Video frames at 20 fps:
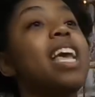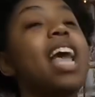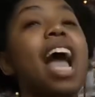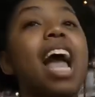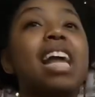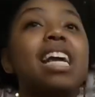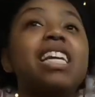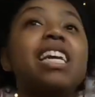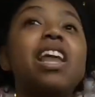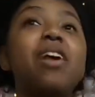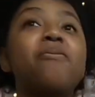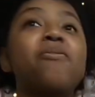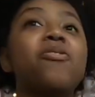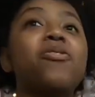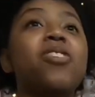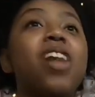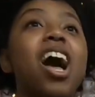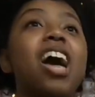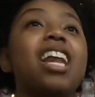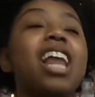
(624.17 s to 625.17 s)
I'd never
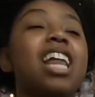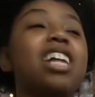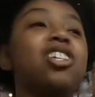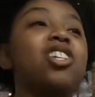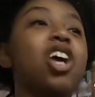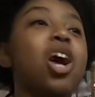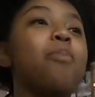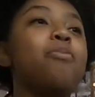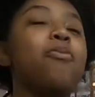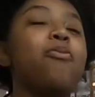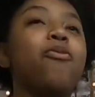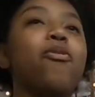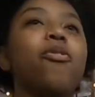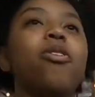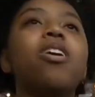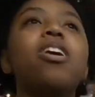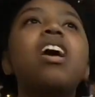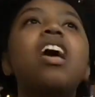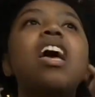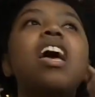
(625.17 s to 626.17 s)
not had a job before.
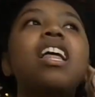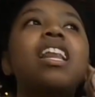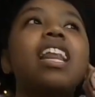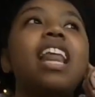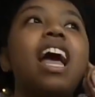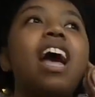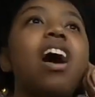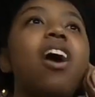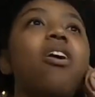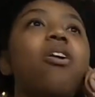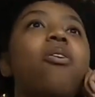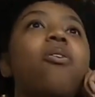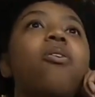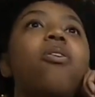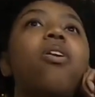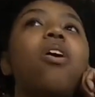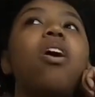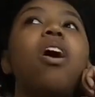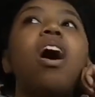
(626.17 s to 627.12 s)
Now,